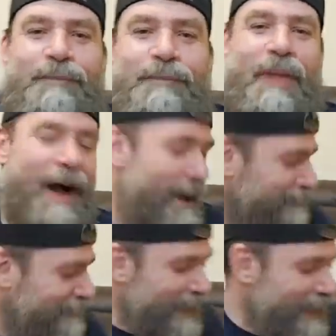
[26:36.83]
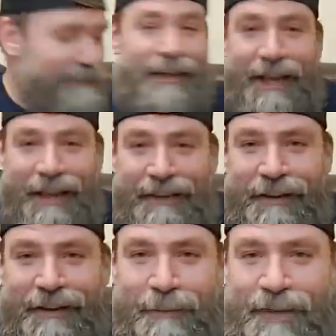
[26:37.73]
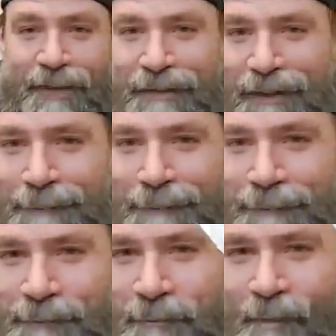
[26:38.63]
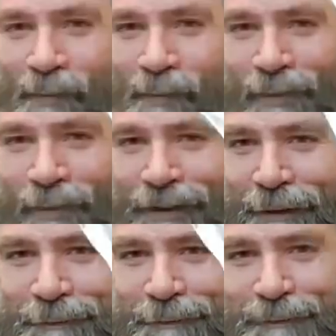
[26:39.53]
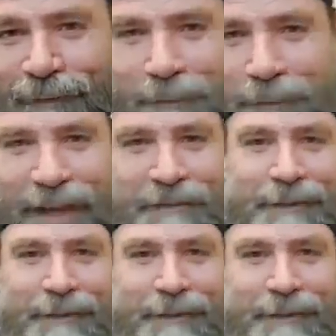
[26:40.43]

I'm saving it. Look, I'm saving some. See, I'm saving some.